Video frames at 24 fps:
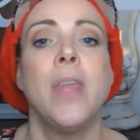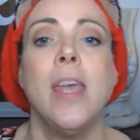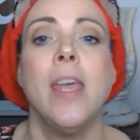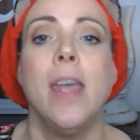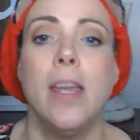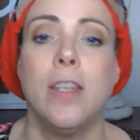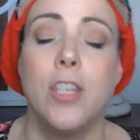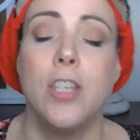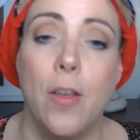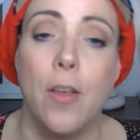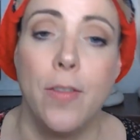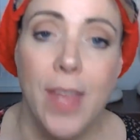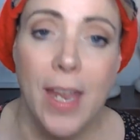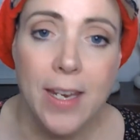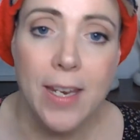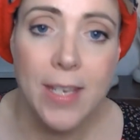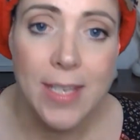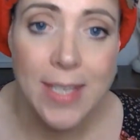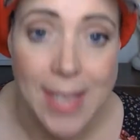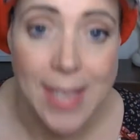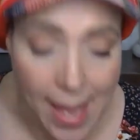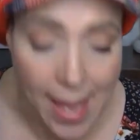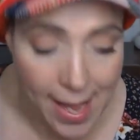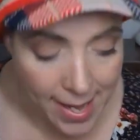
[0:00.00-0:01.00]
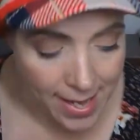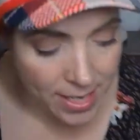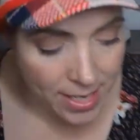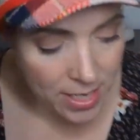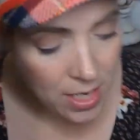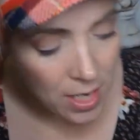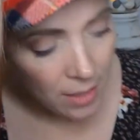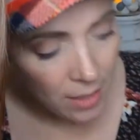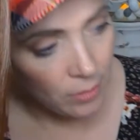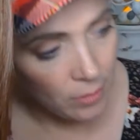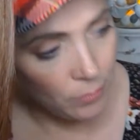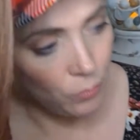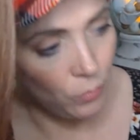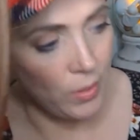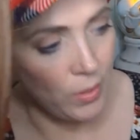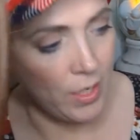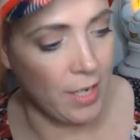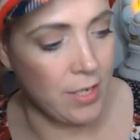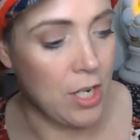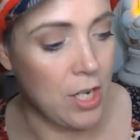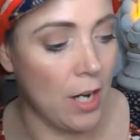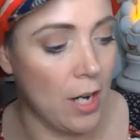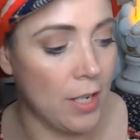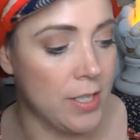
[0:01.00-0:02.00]
And so they said, when
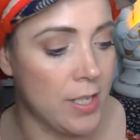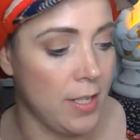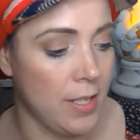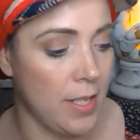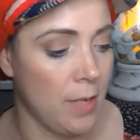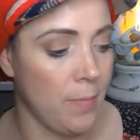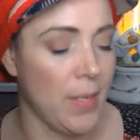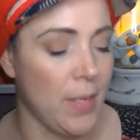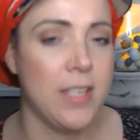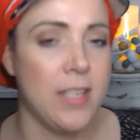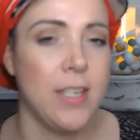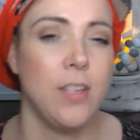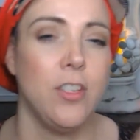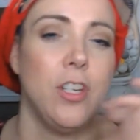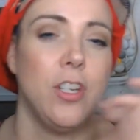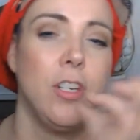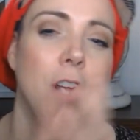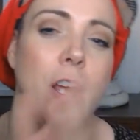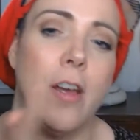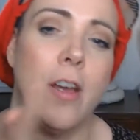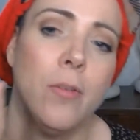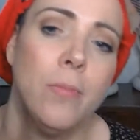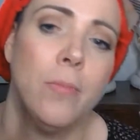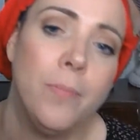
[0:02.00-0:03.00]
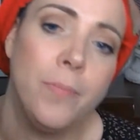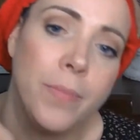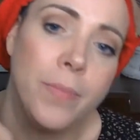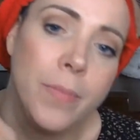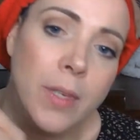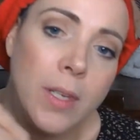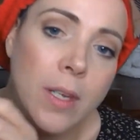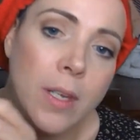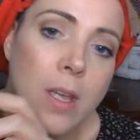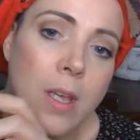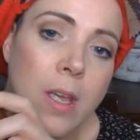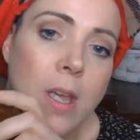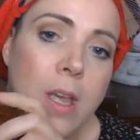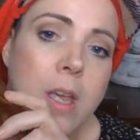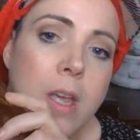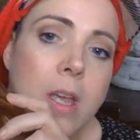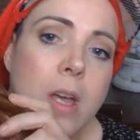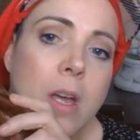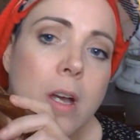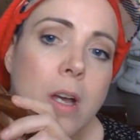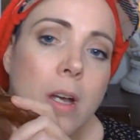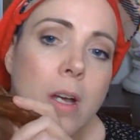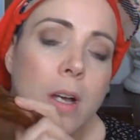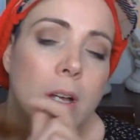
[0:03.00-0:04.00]
I talked to them, they said, you know,
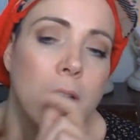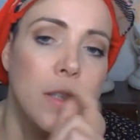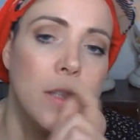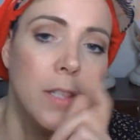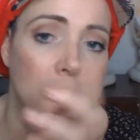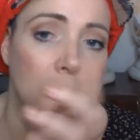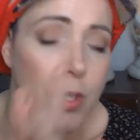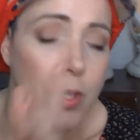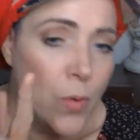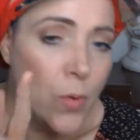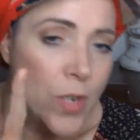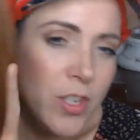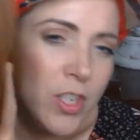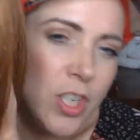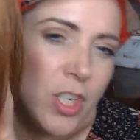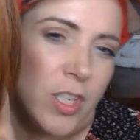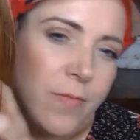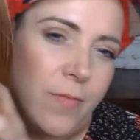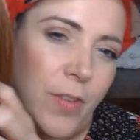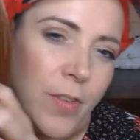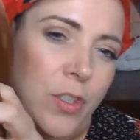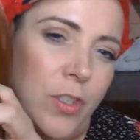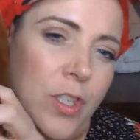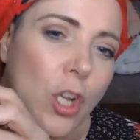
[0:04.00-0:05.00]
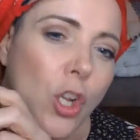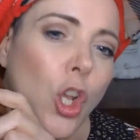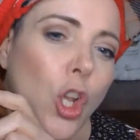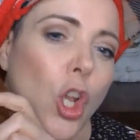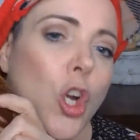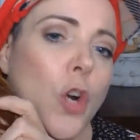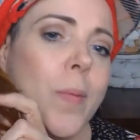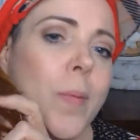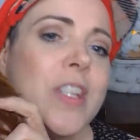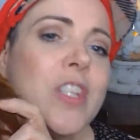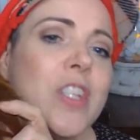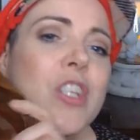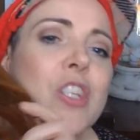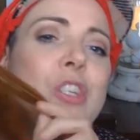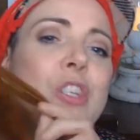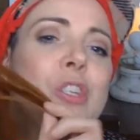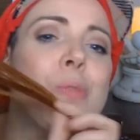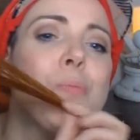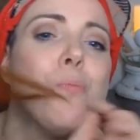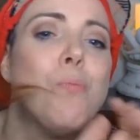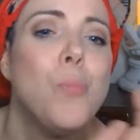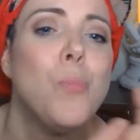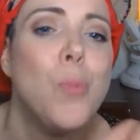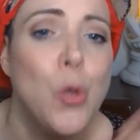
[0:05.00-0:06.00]
this one just feels a little bit
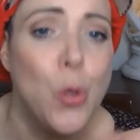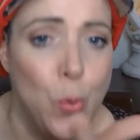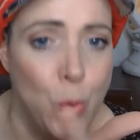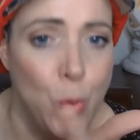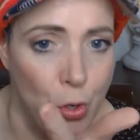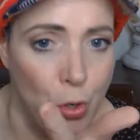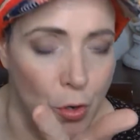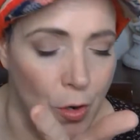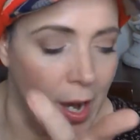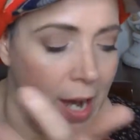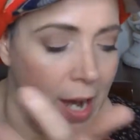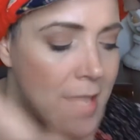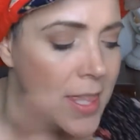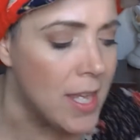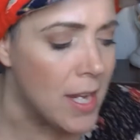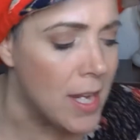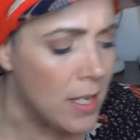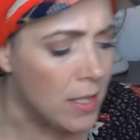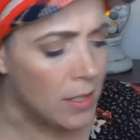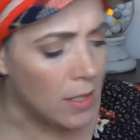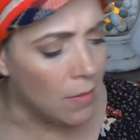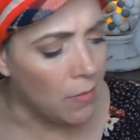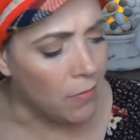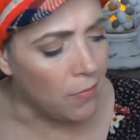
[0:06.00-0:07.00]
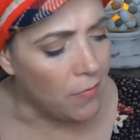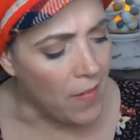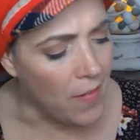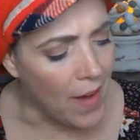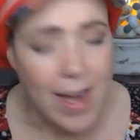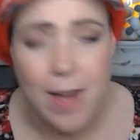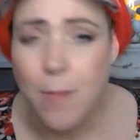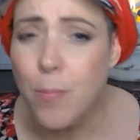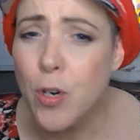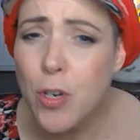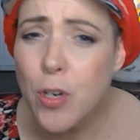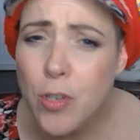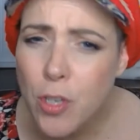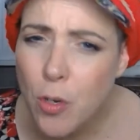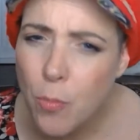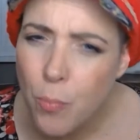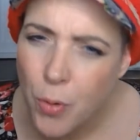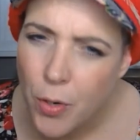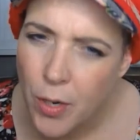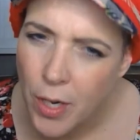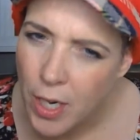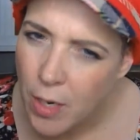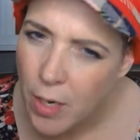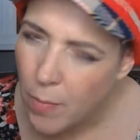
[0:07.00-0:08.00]
smoother. I think the fibers are
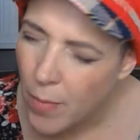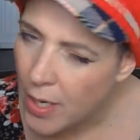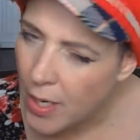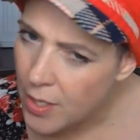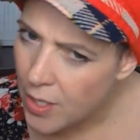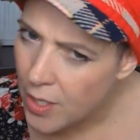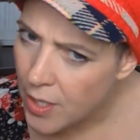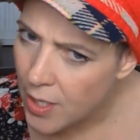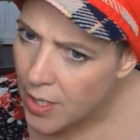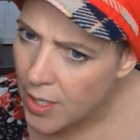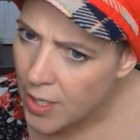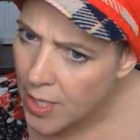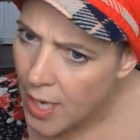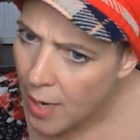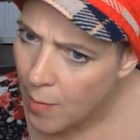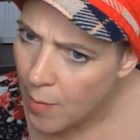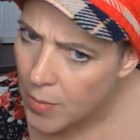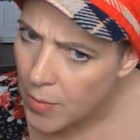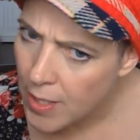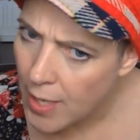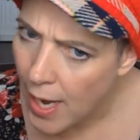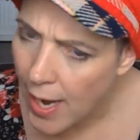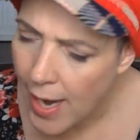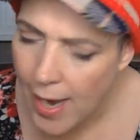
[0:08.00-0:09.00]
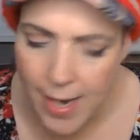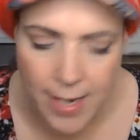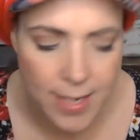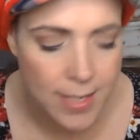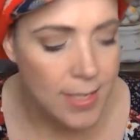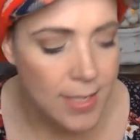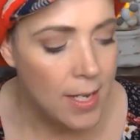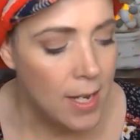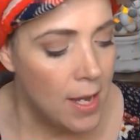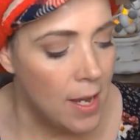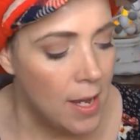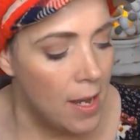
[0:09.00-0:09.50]
pretty much the same size.